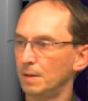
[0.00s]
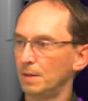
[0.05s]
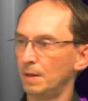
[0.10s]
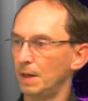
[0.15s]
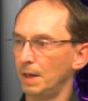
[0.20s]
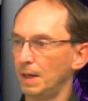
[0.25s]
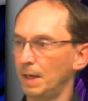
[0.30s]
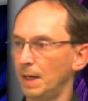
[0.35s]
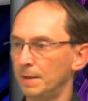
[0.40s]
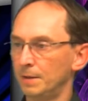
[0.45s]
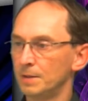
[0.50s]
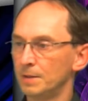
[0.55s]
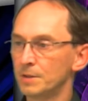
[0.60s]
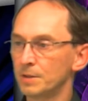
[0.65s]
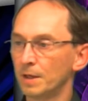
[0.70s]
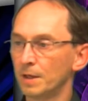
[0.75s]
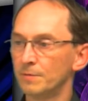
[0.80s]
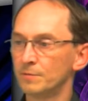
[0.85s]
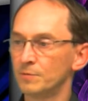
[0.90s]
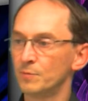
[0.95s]
and this
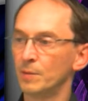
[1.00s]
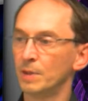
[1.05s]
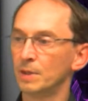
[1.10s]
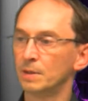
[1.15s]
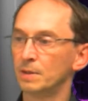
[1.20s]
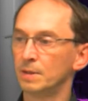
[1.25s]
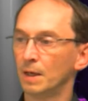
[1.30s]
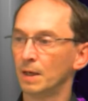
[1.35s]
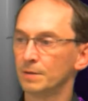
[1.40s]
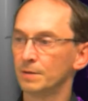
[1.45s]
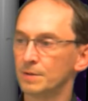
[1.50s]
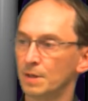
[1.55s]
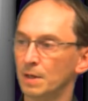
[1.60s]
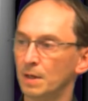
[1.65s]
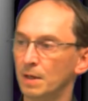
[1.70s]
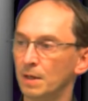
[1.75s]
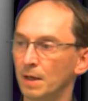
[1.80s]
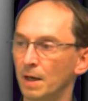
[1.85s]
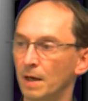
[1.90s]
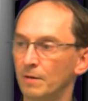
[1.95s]
gives me a delta
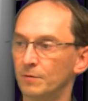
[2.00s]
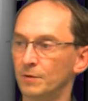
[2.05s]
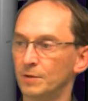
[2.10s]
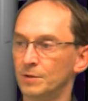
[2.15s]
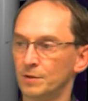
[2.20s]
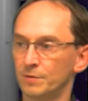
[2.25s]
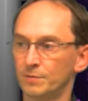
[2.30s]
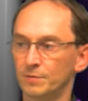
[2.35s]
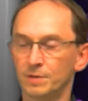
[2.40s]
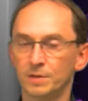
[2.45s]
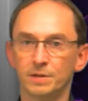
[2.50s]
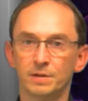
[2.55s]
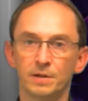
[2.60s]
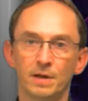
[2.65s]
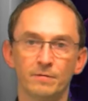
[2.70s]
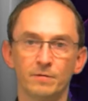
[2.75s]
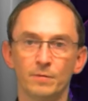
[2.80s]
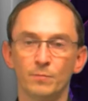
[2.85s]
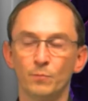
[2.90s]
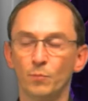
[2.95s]
E average of
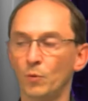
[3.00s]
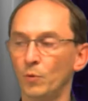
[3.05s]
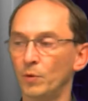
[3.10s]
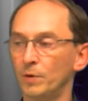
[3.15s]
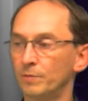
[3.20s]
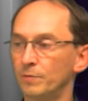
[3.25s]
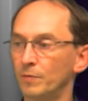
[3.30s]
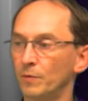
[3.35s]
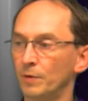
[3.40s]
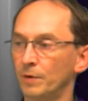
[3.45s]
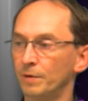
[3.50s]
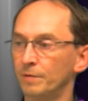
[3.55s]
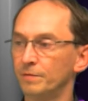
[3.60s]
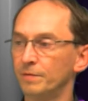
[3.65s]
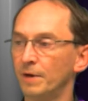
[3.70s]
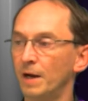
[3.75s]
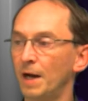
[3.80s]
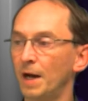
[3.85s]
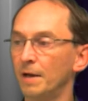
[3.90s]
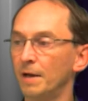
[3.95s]

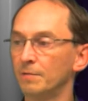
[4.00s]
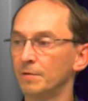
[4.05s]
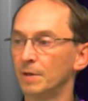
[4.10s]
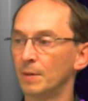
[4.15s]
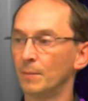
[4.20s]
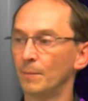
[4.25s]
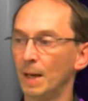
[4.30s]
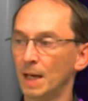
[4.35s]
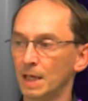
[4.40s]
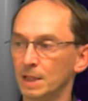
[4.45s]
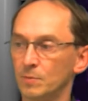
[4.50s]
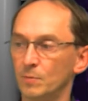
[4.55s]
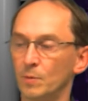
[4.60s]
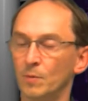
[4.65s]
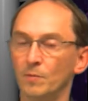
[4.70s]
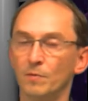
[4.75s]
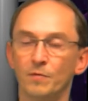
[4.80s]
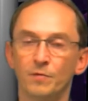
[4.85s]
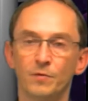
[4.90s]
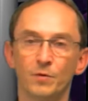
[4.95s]
7.45 and a
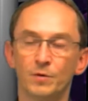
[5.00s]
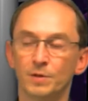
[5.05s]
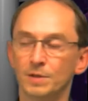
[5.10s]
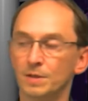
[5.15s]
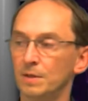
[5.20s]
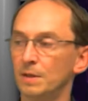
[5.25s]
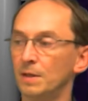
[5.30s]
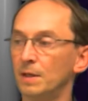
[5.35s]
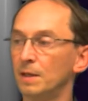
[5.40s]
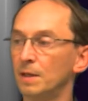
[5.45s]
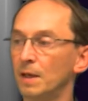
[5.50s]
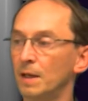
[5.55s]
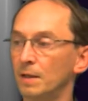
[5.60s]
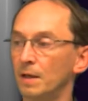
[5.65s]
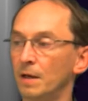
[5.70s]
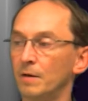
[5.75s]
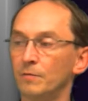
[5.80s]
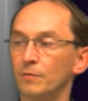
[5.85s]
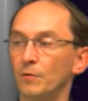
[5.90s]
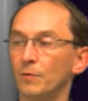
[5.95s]
maximum of 13 and
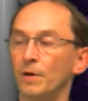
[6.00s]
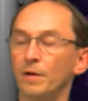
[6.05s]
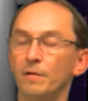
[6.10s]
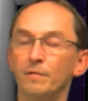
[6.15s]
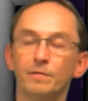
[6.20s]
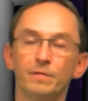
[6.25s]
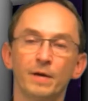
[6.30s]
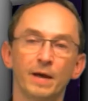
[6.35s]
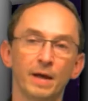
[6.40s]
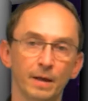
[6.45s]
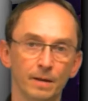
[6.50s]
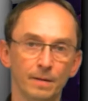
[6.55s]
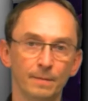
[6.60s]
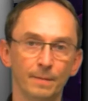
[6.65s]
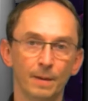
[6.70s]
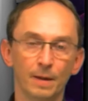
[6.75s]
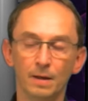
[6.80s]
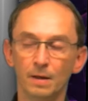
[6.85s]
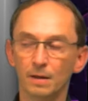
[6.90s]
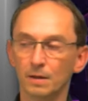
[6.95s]
therefore a fail.
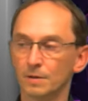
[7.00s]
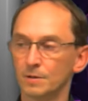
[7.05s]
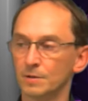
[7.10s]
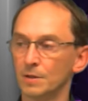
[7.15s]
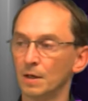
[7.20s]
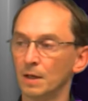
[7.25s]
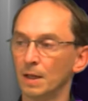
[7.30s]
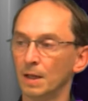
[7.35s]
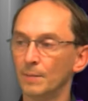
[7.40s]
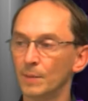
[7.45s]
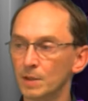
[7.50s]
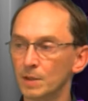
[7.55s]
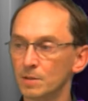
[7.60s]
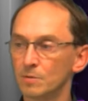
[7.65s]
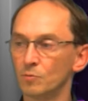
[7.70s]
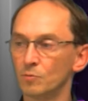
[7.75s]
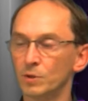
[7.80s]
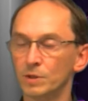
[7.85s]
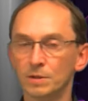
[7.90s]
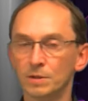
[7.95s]
Because the
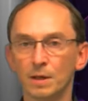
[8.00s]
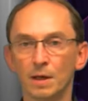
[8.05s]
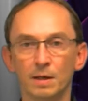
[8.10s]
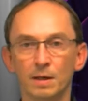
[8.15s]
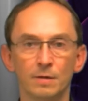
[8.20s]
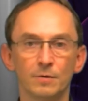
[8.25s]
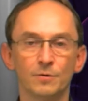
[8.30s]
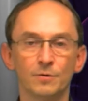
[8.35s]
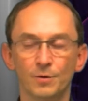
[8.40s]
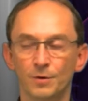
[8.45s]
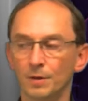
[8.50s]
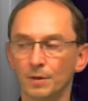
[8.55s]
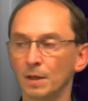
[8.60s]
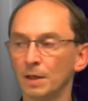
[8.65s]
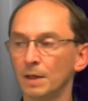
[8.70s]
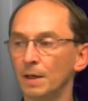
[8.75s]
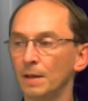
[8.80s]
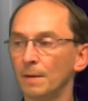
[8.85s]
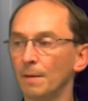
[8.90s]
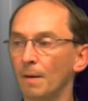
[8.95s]
limits we set
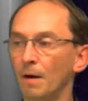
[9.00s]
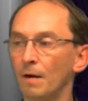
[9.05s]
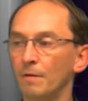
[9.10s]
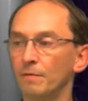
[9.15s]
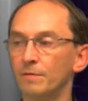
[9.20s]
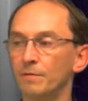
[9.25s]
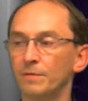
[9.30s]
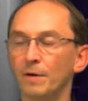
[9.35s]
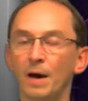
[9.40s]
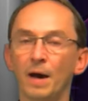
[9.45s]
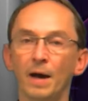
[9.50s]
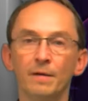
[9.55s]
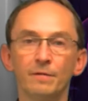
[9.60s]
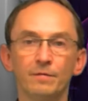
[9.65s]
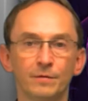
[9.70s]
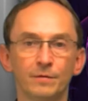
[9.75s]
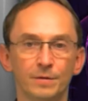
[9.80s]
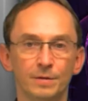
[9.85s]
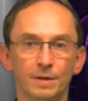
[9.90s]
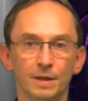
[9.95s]
internally are 5
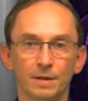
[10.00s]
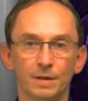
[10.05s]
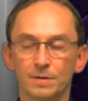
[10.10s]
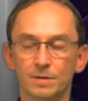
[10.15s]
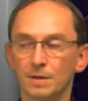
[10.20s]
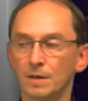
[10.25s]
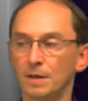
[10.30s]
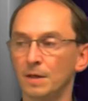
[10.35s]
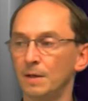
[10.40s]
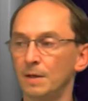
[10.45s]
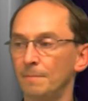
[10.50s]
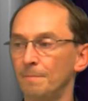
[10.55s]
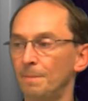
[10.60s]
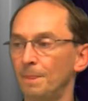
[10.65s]
for delta E.